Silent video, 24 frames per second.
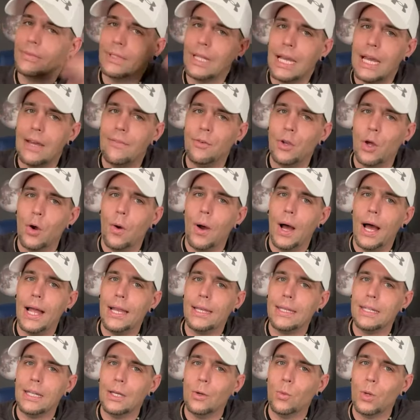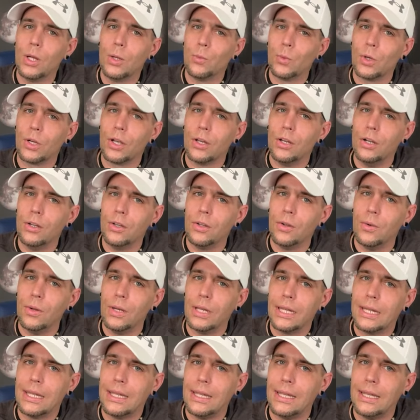Have no idea when we're going to do it
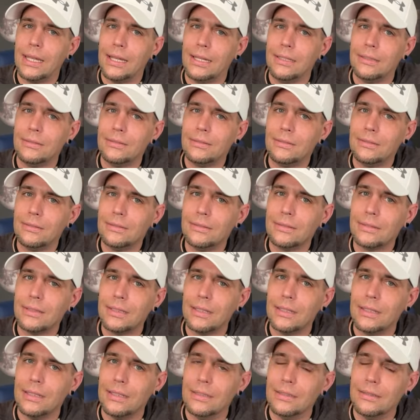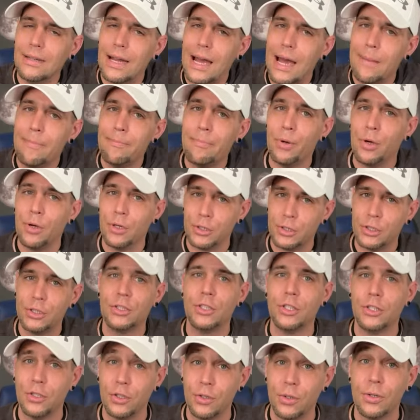again. You know, I'm pushing
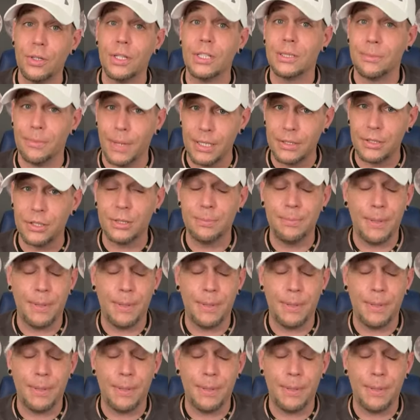to do it as much as